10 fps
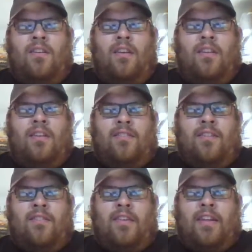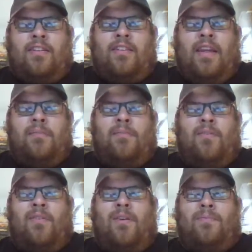And stuff like that didn't happen
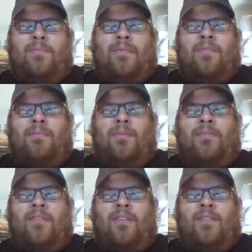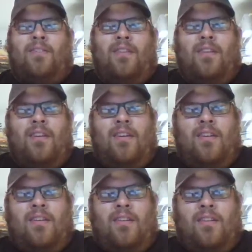very often because the person that
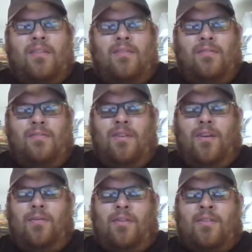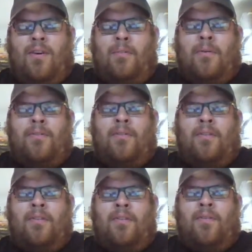that would have thought about doing
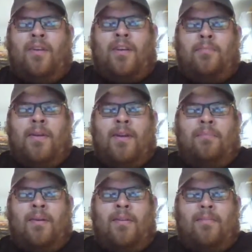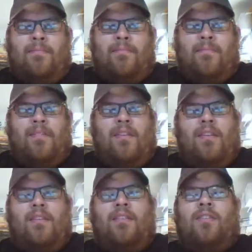it didn't want to get beat up by
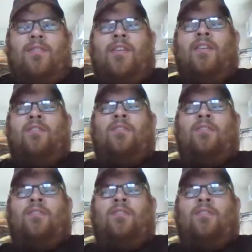the other kids.